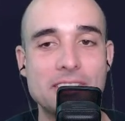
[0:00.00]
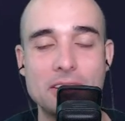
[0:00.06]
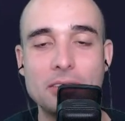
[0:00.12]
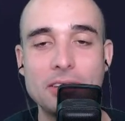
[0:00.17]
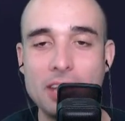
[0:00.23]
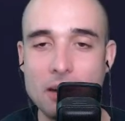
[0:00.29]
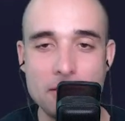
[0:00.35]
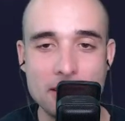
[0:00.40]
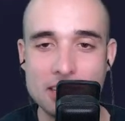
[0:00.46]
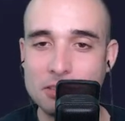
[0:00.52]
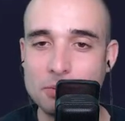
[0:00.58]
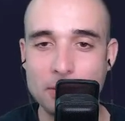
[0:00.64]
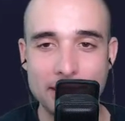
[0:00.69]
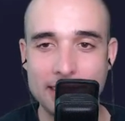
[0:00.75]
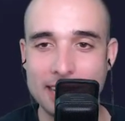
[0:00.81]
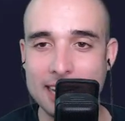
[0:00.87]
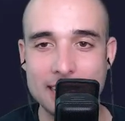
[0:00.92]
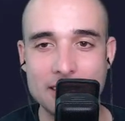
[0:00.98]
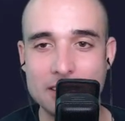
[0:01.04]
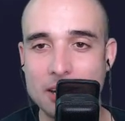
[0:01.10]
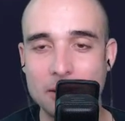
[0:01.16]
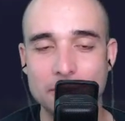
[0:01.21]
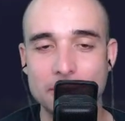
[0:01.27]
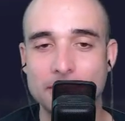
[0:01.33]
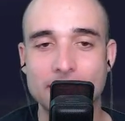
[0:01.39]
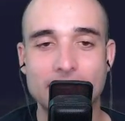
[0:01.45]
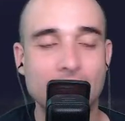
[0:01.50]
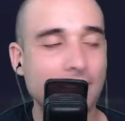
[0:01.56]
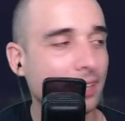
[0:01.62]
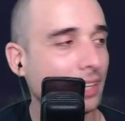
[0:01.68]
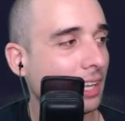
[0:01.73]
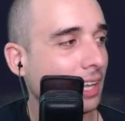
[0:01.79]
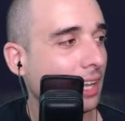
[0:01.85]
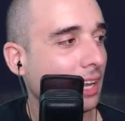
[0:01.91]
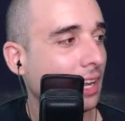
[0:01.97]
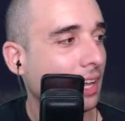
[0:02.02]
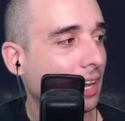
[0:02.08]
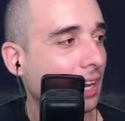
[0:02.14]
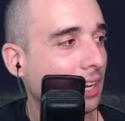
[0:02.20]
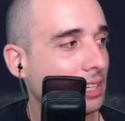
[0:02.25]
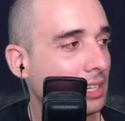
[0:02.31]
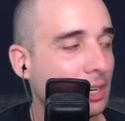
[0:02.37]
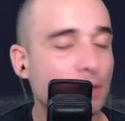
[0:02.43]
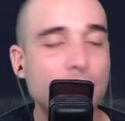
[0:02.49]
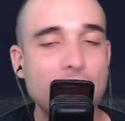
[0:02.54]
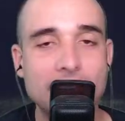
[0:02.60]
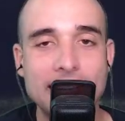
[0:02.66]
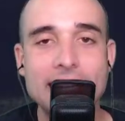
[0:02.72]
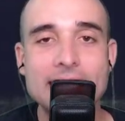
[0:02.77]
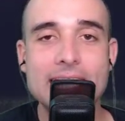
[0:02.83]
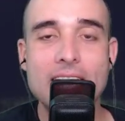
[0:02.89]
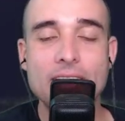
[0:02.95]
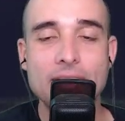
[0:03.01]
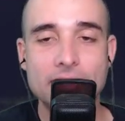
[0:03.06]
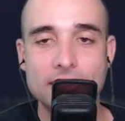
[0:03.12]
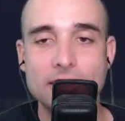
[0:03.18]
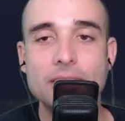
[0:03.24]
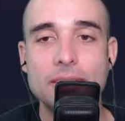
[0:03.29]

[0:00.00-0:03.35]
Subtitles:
Hungarian's one that I don't. You know, if I sat down,